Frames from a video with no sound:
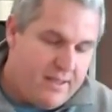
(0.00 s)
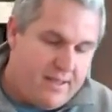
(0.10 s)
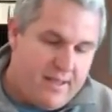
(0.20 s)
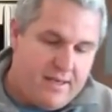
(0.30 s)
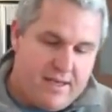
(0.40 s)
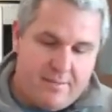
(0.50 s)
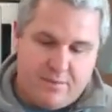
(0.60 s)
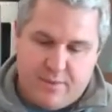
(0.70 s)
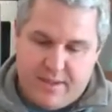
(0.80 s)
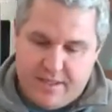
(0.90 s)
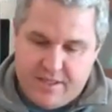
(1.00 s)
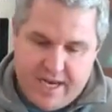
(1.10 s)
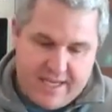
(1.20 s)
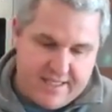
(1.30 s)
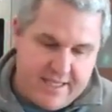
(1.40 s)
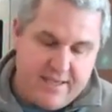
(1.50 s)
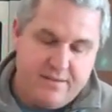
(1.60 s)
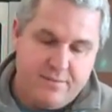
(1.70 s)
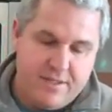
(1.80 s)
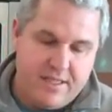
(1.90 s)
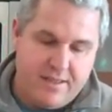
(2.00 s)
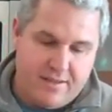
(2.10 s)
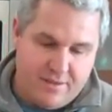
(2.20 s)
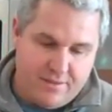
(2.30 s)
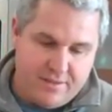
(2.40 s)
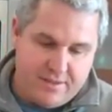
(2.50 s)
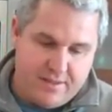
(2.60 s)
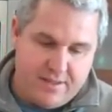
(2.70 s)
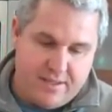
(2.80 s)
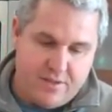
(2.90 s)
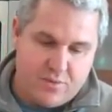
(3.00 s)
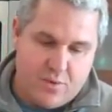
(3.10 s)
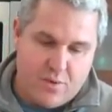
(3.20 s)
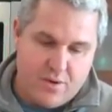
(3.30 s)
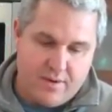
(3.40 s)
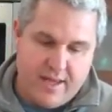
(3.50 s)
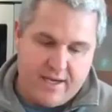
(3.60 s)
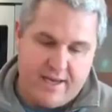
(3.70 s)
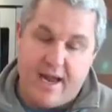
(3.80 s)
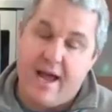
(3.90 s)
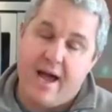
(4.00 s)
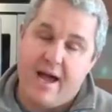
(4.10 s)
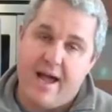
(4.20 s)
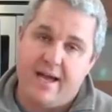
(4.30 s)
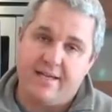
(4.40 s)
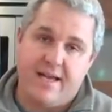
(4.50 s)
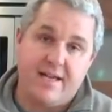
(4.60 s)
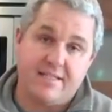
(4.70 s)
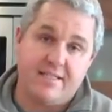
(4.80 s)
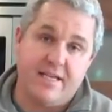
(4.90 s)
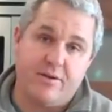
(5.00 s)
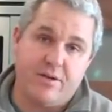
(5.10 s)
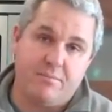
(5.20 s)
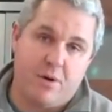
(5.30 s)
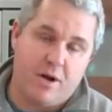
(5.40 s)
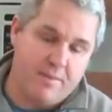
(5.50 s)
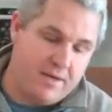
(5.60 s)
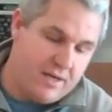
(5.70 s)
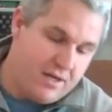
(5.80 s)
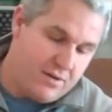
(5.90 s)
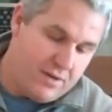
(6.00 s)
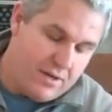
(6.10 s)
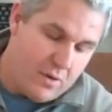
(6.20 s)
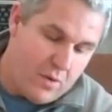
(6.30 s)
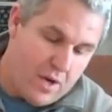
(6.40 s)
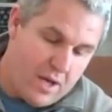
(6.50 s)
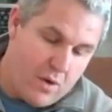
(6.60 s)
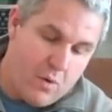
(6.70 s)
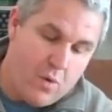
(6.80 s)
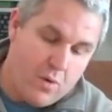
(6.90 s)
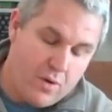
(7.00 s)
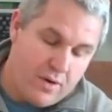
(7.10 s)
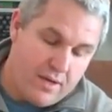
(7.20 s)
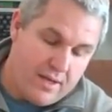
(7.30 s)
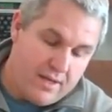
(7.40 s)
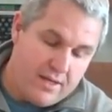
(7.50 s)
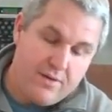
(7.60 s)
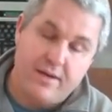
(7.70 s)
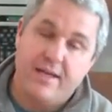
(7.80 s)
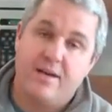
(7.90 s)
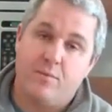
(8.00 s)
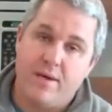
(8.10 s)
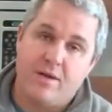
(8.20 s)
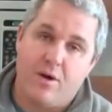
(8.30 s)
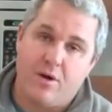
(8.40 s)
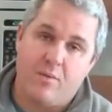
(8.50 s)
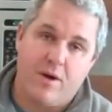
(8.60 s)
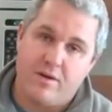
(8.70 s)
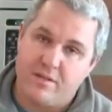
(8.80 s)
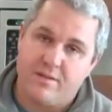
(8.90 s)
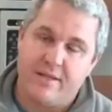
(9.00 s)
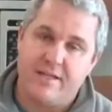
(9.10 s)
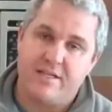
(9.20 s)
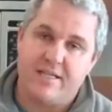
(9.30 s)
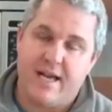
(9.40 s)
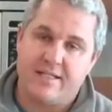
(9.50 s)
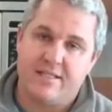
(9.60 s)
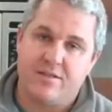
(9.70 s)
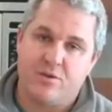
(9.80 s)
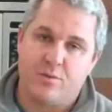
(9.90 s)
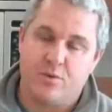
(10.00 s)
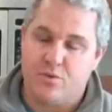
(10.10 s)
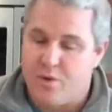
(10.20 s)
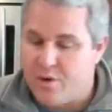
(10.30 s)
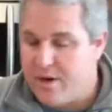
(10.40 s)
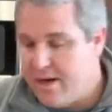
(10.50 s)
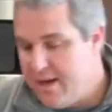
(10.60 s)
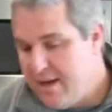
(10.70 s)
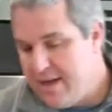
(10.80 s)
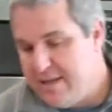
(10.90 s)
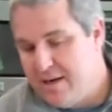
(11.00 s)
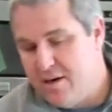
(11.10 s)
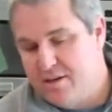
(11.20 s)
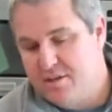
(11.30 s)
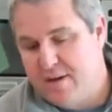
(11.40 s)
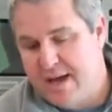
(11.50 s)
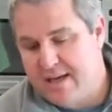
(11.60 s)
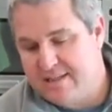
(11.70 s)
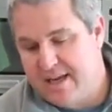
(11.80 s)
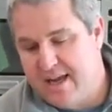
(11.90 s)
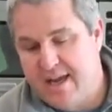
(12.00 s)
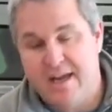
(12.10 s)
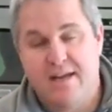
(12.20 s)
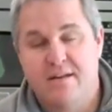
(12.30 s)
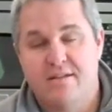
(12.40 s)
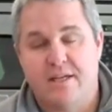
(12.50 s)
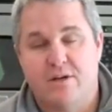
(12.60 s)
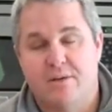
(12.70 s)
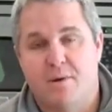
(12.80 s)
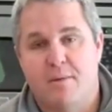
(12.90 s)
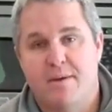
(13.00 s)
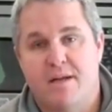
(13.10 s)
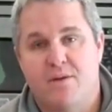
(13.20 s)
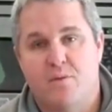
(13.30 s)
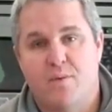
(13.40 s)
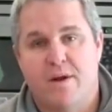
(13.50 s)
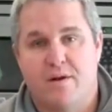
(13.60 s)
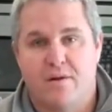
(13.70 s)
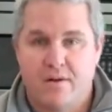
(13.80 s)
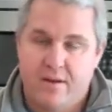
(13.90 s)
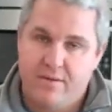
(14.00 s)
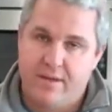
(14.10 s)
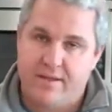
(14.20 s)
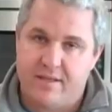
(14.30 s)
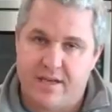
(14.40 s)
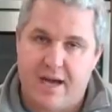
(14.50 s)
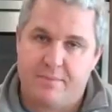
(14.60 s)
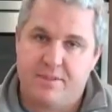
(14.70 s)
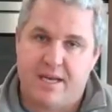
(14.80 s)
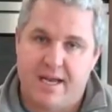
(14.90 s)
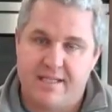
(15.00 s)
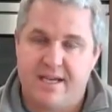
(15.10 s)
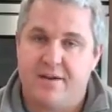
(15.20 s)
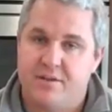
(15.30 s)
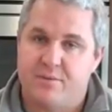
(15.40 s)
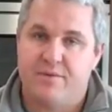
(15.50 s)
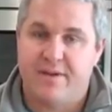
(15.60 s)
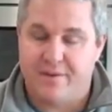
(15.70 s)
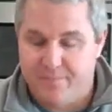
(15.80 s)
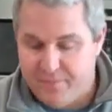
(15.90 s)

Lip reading: It comes with the chassis, which includes a drawer that can act as a secret compartment, or you can get it with hardware so that it just acts as a normal drawer. And then it also has a secret compartment in the rear that the top slides out to reveal.